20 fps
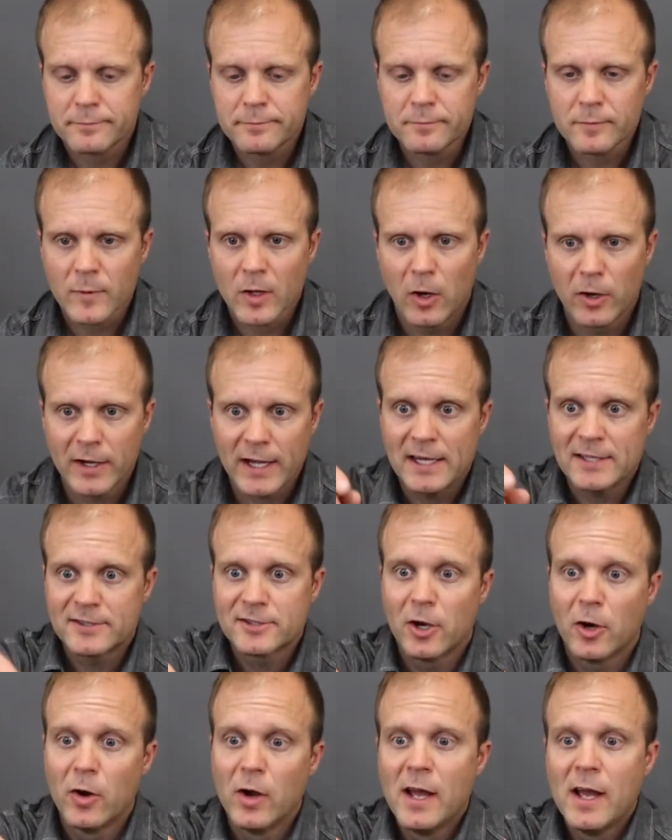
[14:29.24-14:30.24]
Okay,
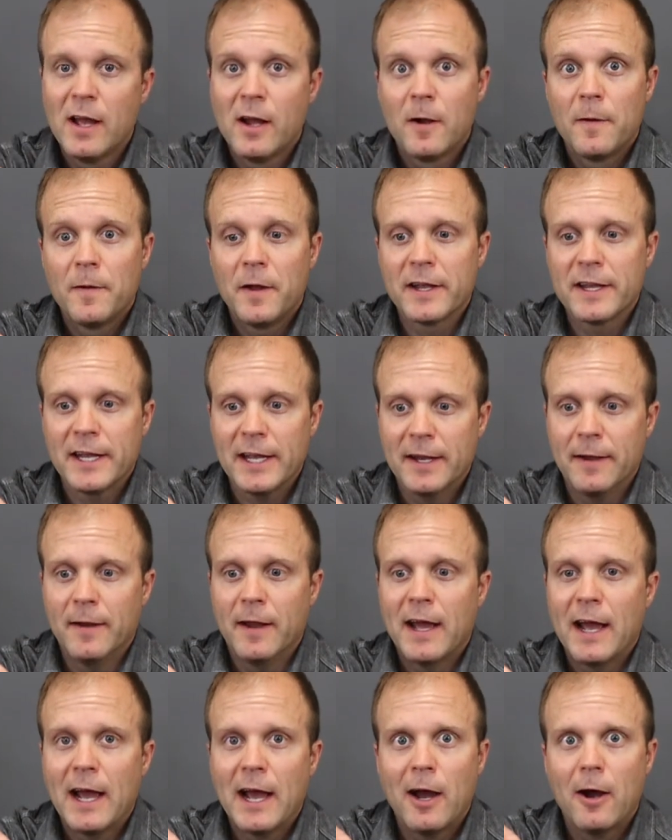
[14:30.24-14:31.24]
so again,
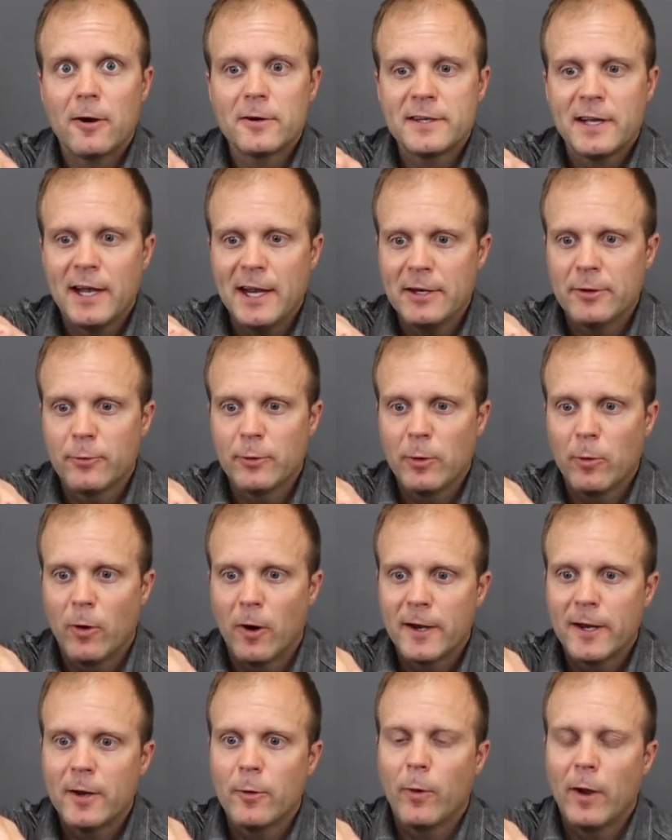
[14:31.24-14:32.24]
how tight do we want
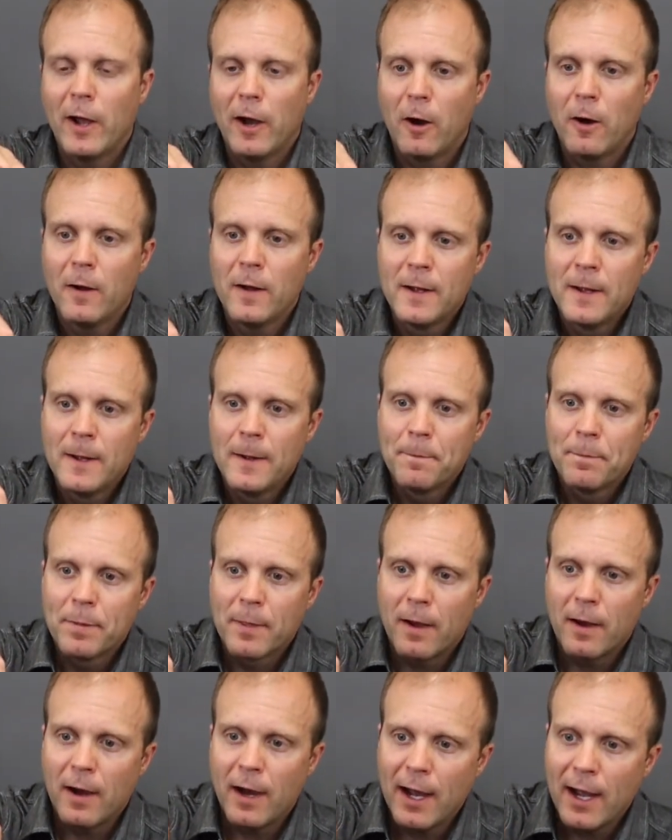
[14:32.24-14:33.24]
it? Well,
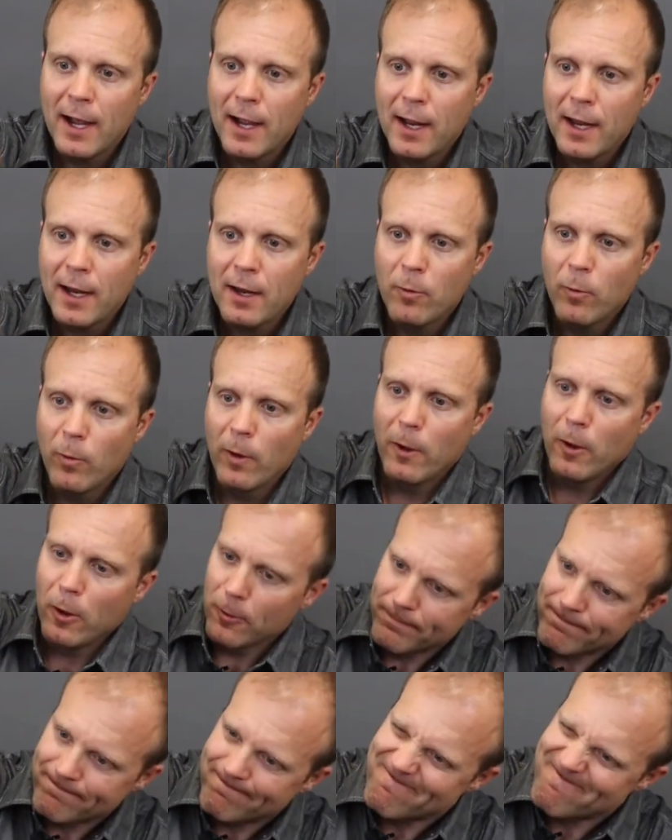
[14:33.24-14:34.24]
I will
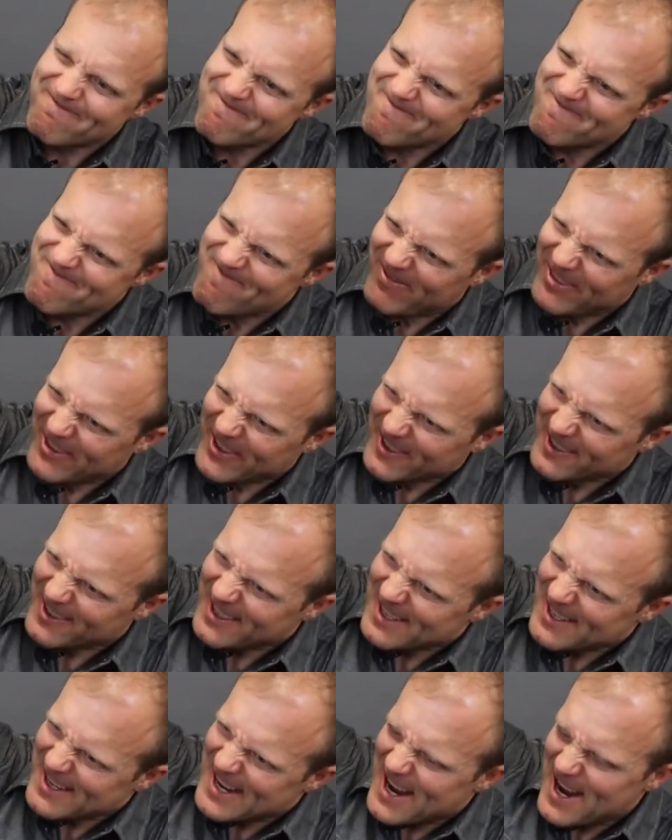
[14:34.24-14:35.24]
turn
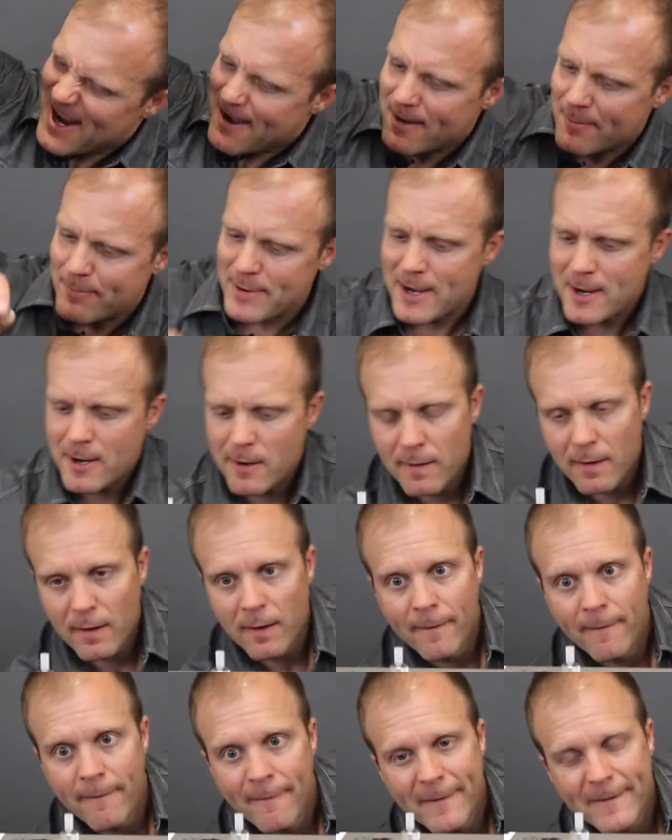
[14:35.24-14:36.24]
it down about
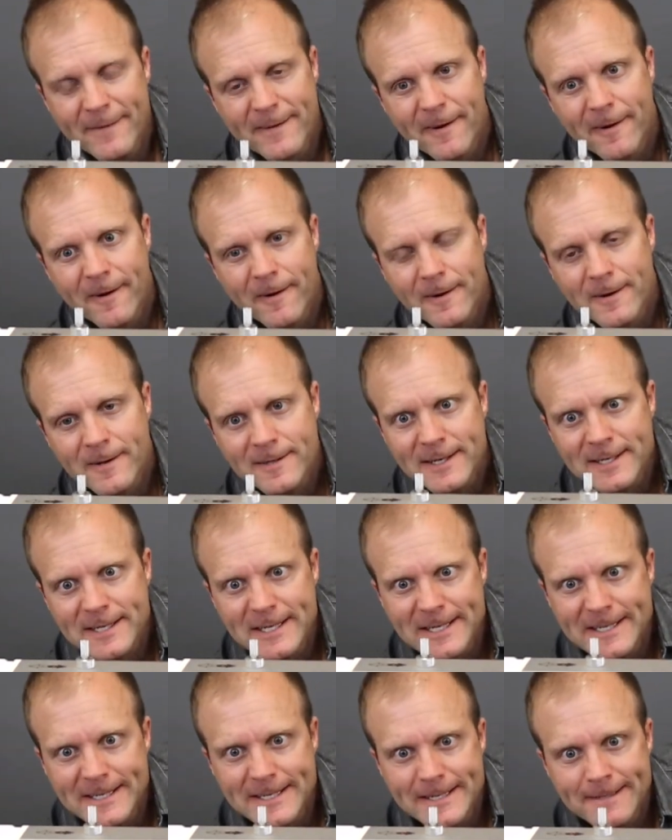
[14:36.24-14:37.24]
as hard as I
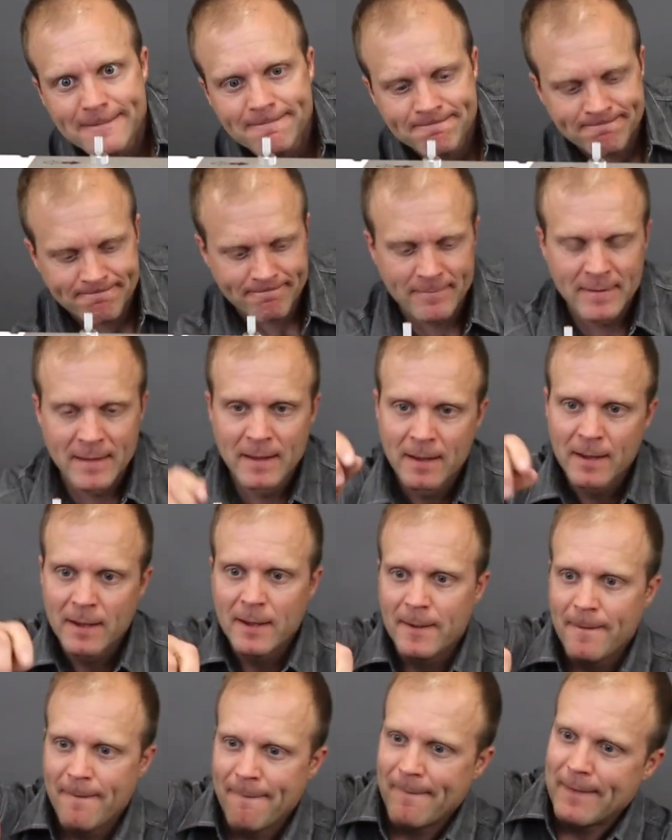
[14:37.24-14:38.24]
can.
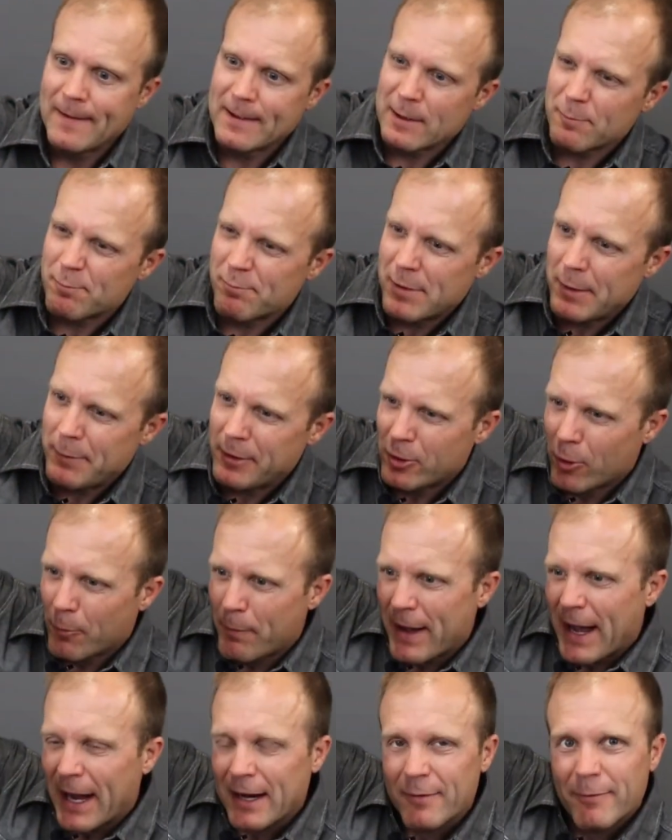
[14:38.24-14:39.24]
Maybe go
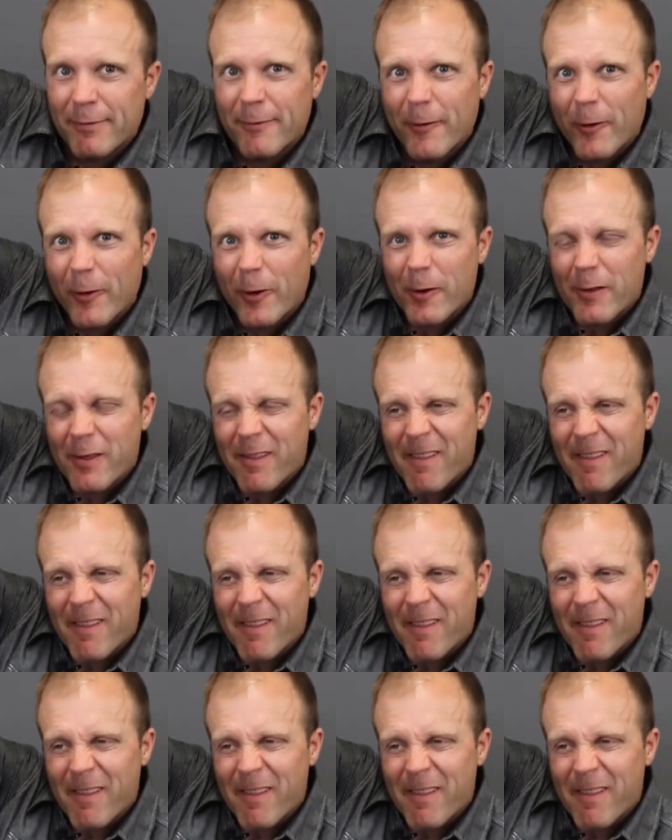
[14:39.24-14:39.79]
back and forth.